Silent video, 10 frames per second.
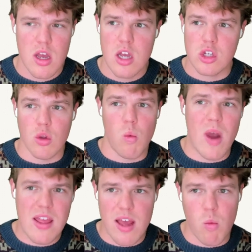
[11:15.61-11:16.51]
So the way
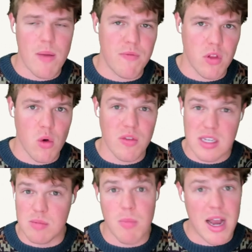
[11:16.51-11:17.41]
that Webflow, this
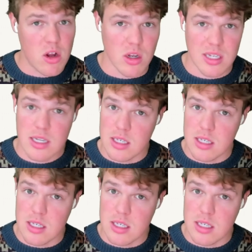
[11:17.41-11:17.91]
is my context,